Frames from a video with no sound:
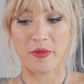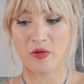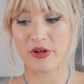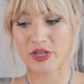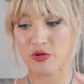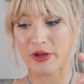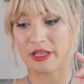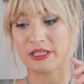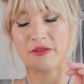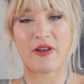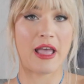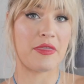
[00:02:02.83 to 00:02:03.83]
I'm going to quickly
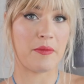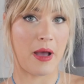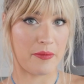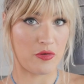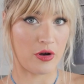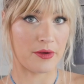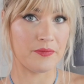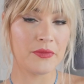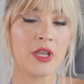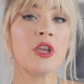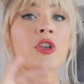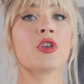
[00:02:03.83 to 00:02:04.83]
divide the popcorn,
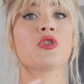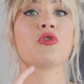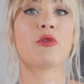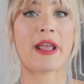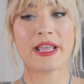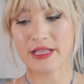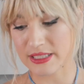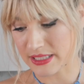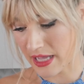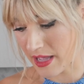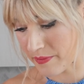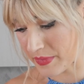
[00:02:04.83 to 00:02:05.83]
grate
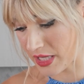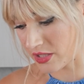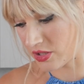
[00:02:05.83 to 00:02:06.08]
some